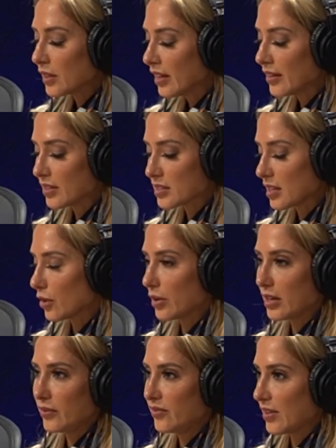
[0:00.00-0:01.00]
They have
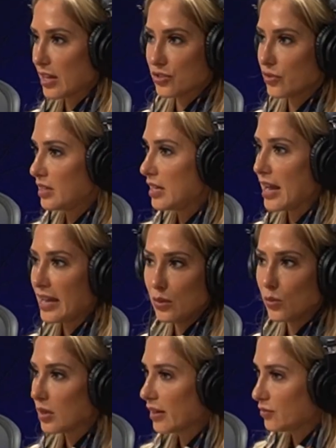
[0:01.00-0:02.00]
accelerated faster than
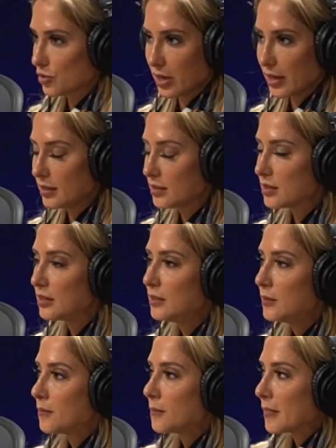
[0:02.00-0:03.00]
anyone I've trained,
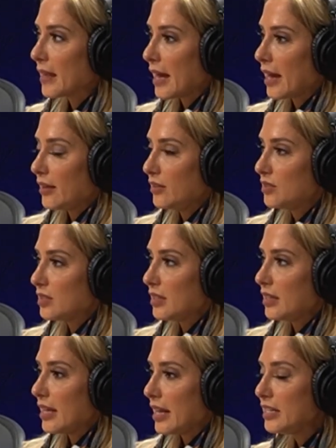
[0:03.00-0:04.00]
and
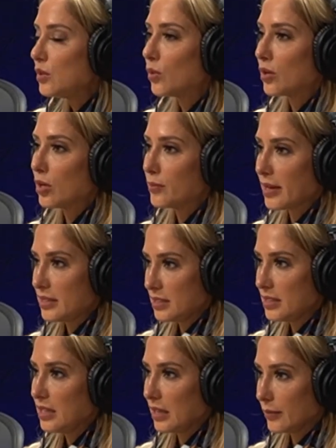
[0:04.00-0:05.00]
anyone on my
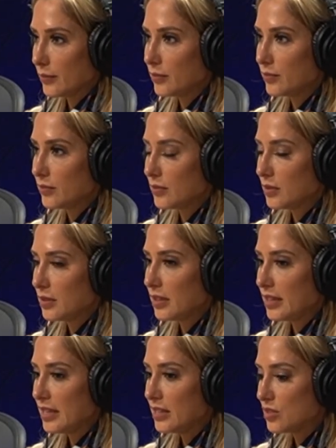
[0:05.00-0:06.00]
team
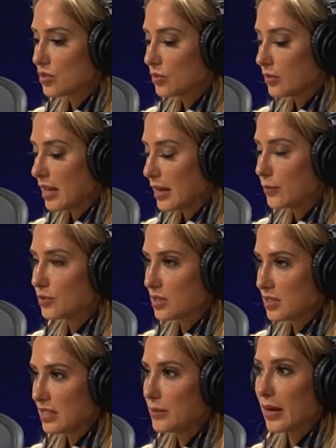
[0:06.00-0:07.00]
is able
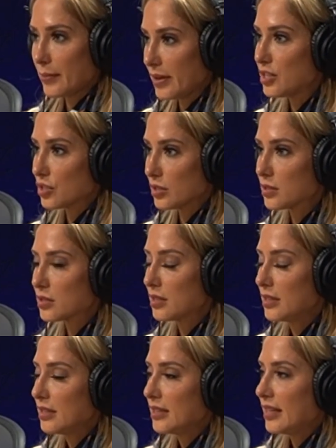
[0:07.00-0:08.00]
to see my patients.
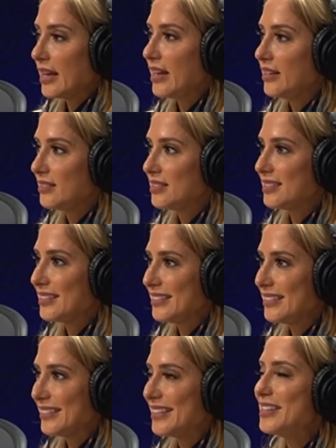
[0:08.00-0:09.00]
And
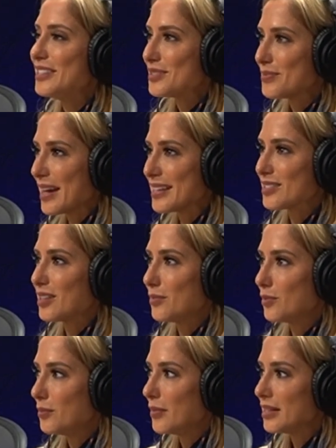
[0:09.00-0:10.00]
these past
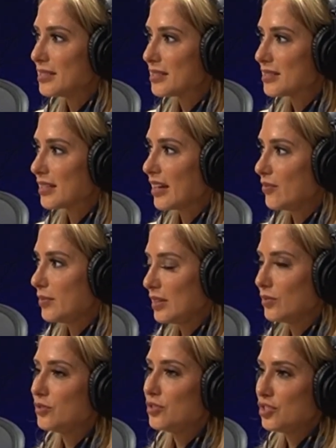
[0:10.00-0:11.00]
couple months, I've
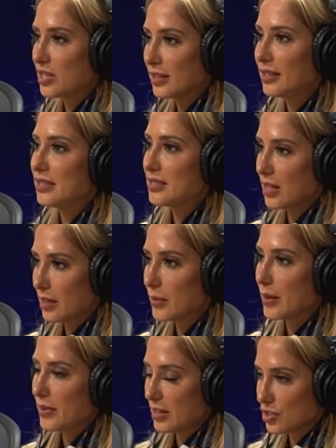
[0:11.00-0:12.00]
been gently telling
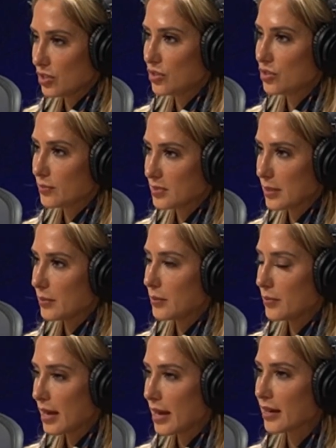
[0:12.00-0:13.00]
my patients I'm
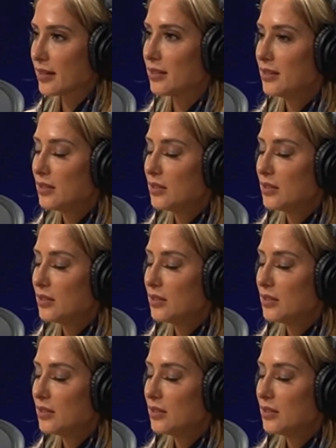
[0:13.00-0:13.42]
stepping back.